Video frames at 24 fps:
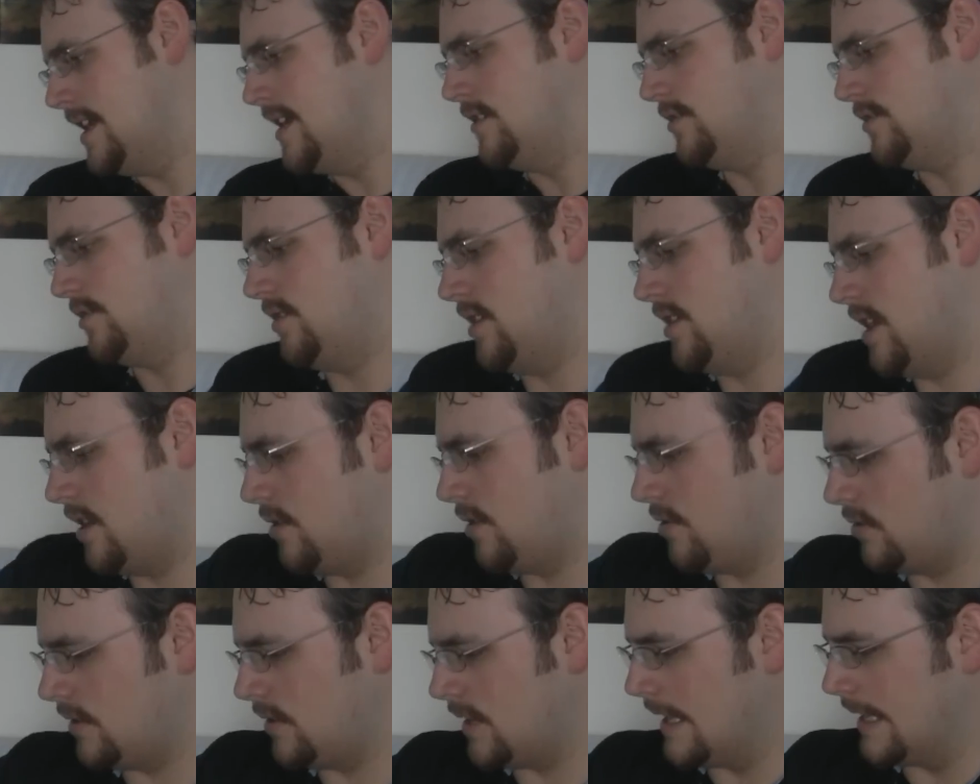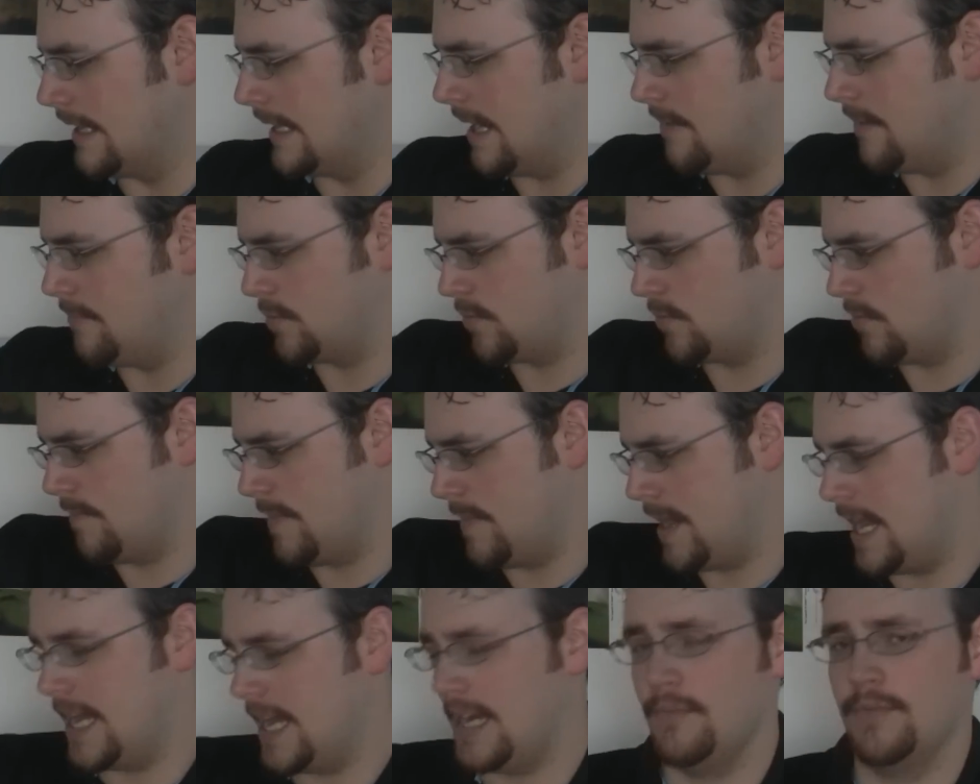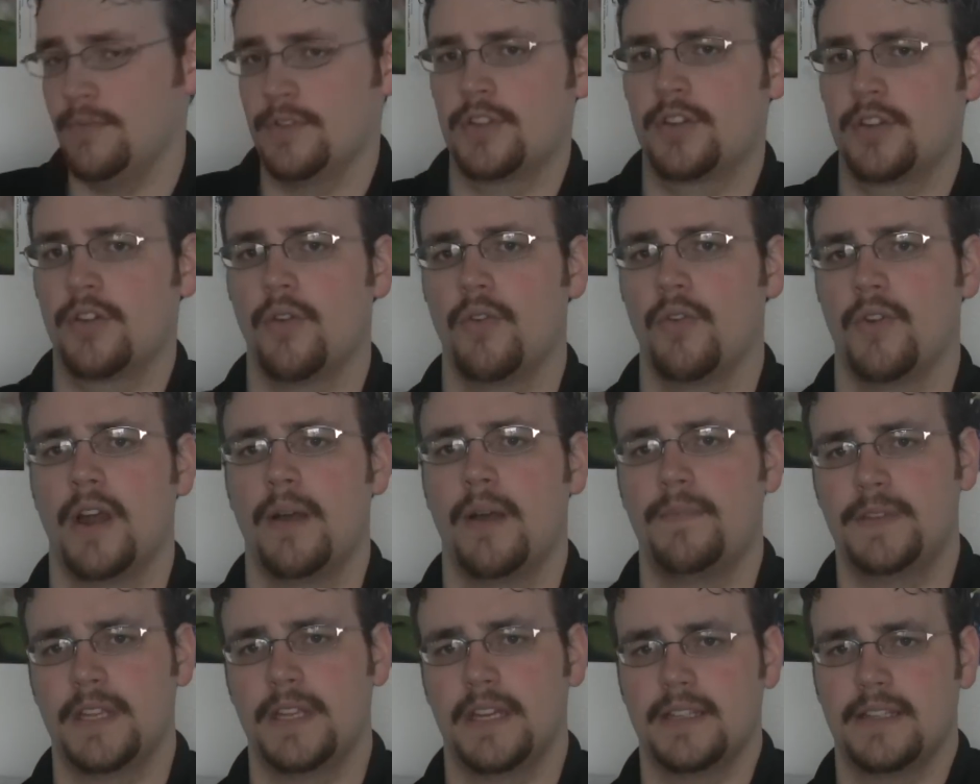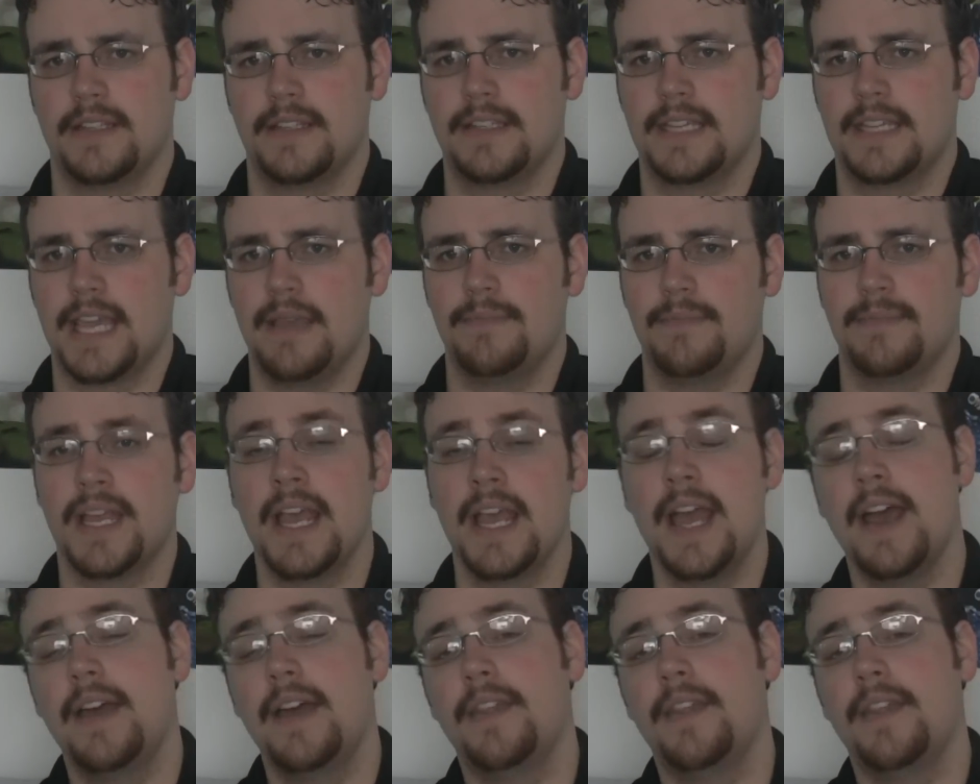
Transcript: So not a whole lot of games were made. It was screwing up Genesis games.